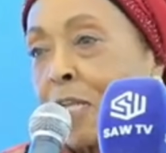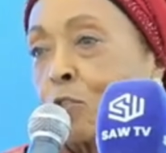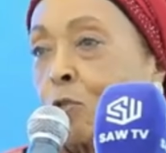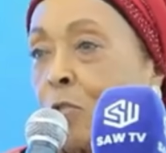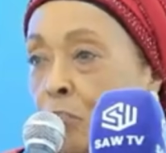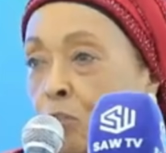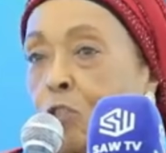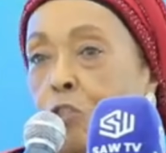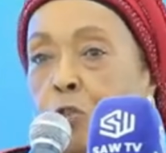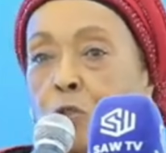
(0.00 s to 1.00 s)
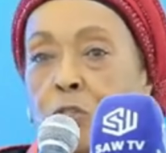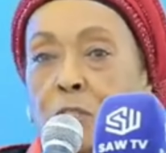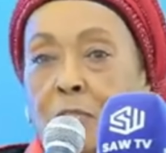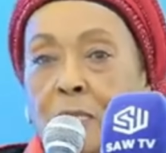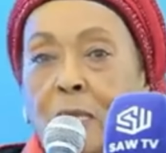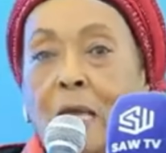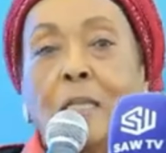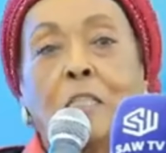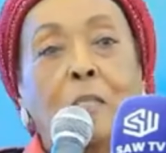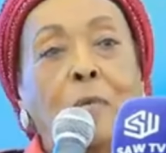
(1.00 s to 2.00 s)
and to introduce
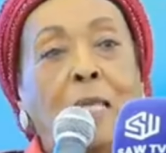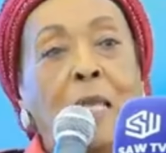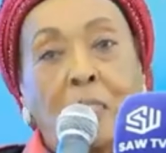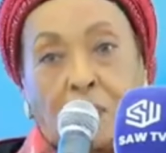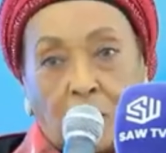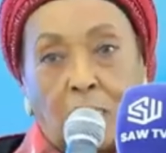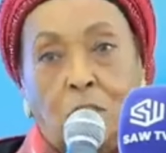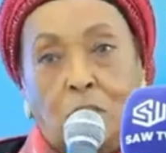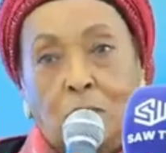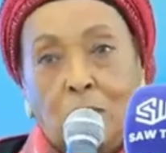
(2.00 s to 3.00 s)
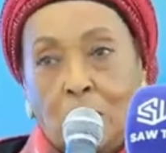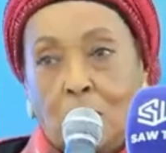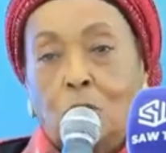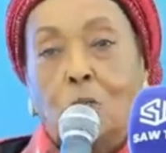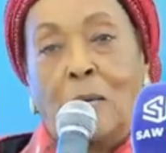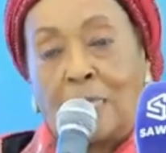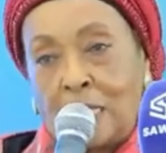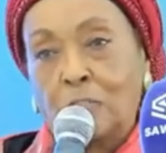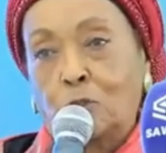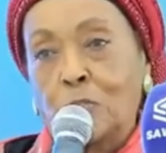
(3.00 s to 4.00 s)
academic excellence to my
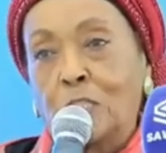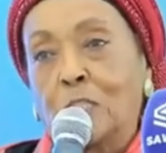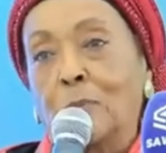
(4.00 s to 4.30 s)
country,